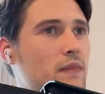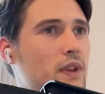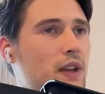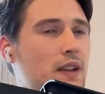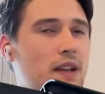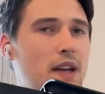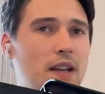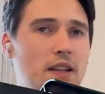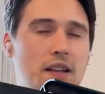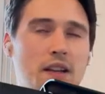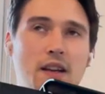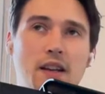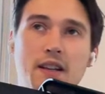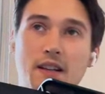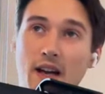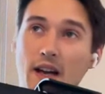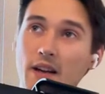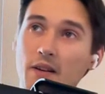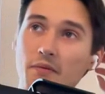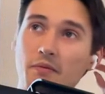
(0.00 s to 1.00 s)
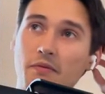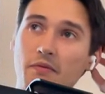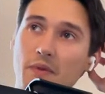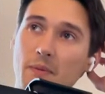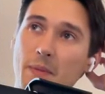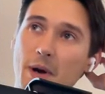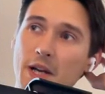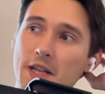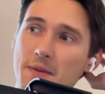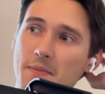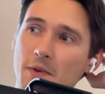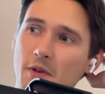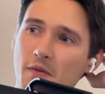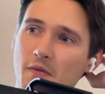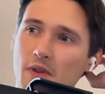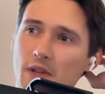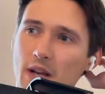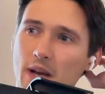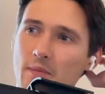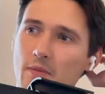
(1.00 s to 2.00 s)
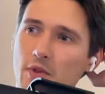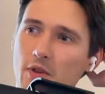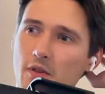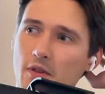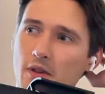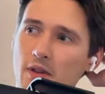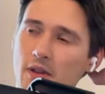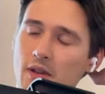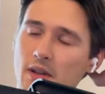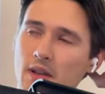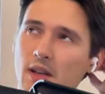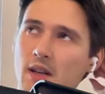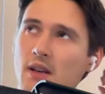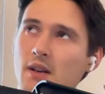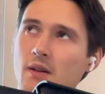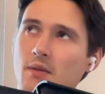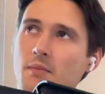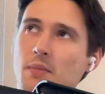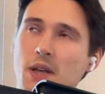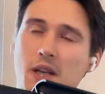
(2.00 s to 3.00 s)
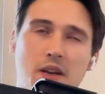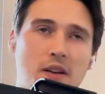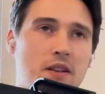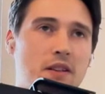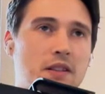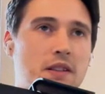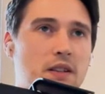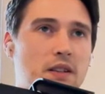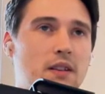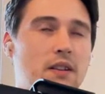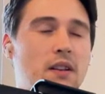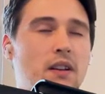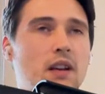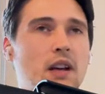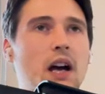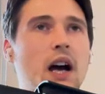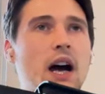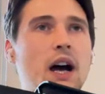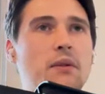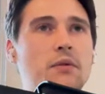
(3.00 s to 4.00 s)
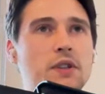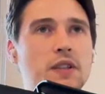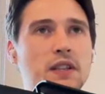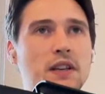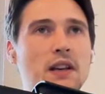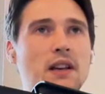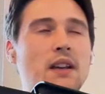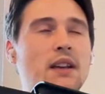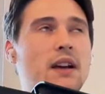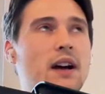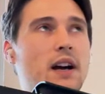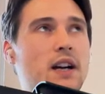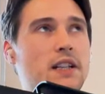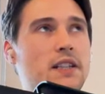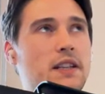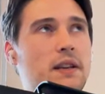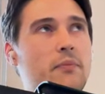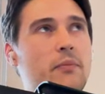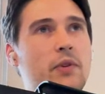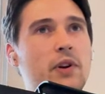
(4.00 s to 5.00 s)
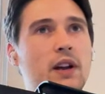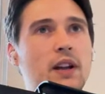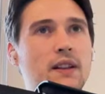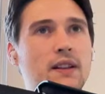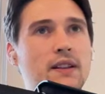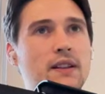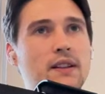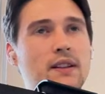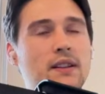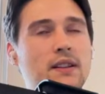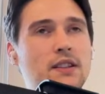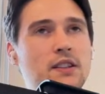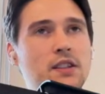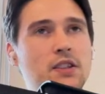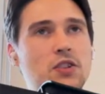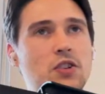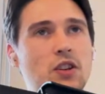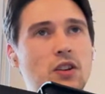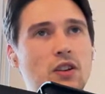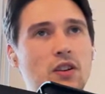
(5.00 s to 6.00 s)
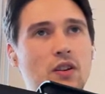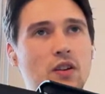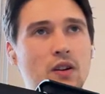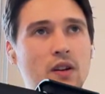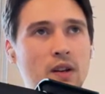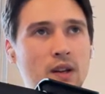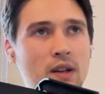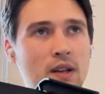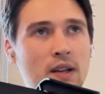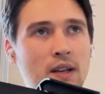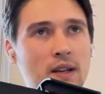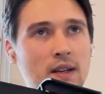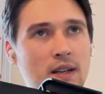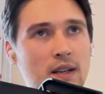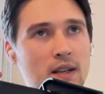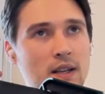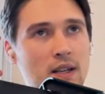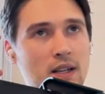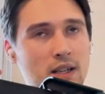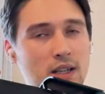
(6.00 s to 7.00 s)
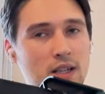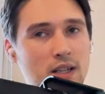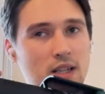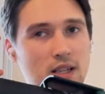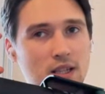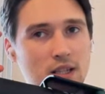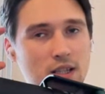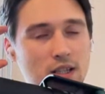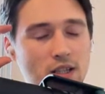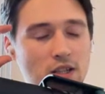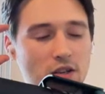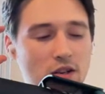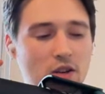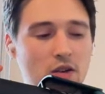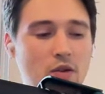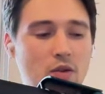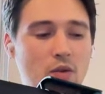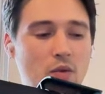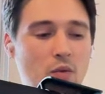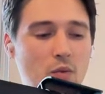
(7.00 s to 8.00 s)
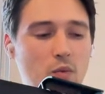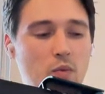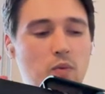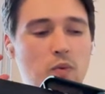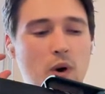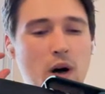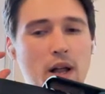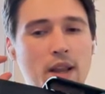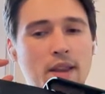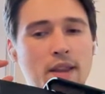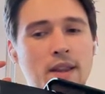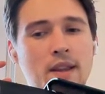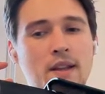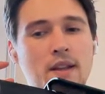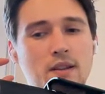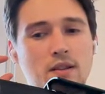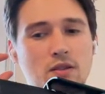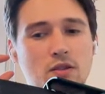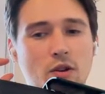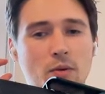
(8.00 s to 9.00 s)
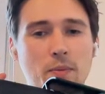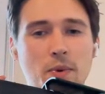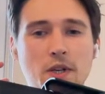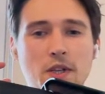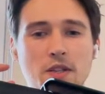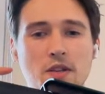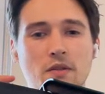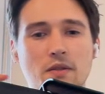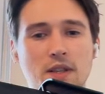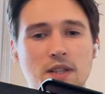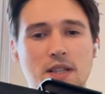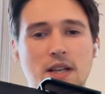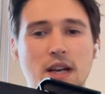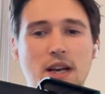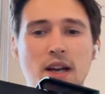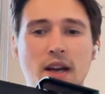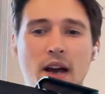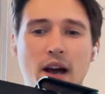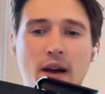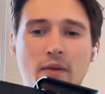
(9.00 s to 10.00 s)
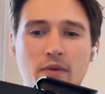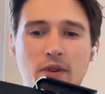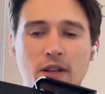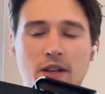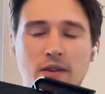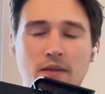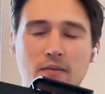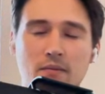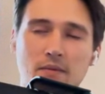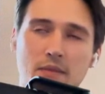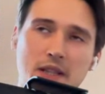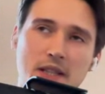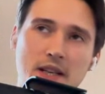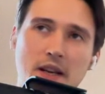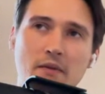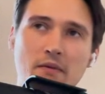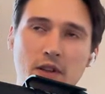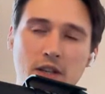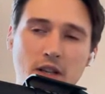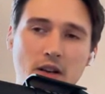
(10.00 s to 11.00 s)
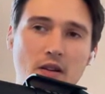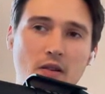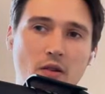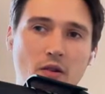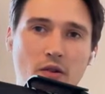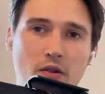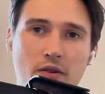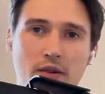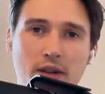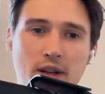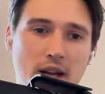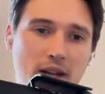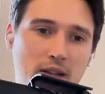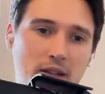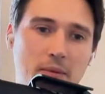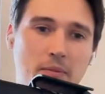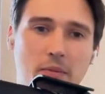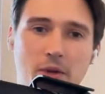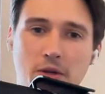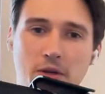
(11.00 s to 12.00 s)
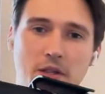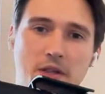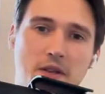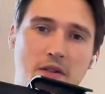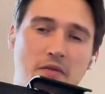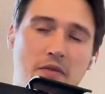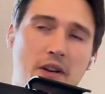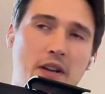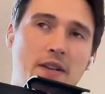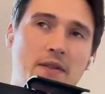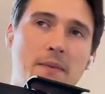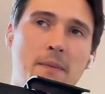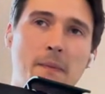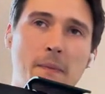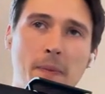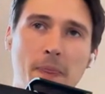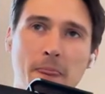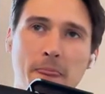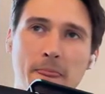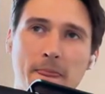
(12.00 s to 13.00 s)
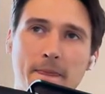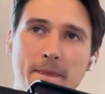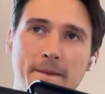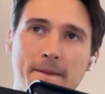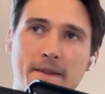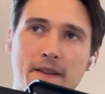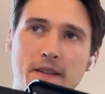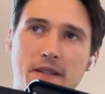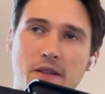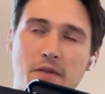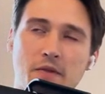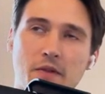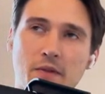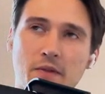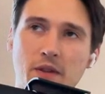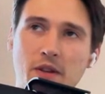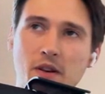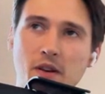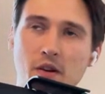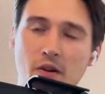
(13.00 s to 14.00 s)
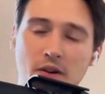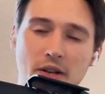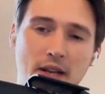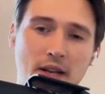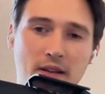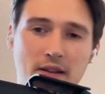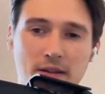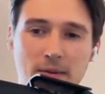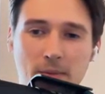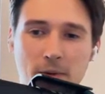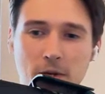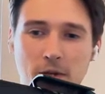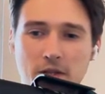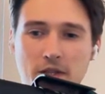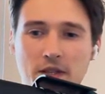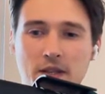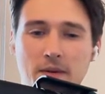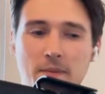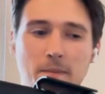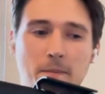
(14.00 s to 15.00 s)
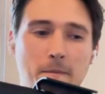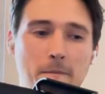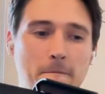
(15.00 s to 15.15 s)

yeah, it, it kind of reminds me of what I'm doing because I would say I separate teaching teaching one topic. So let's say I wanna let's say I wanna learn LWC, right? So if you wanna learn LWC,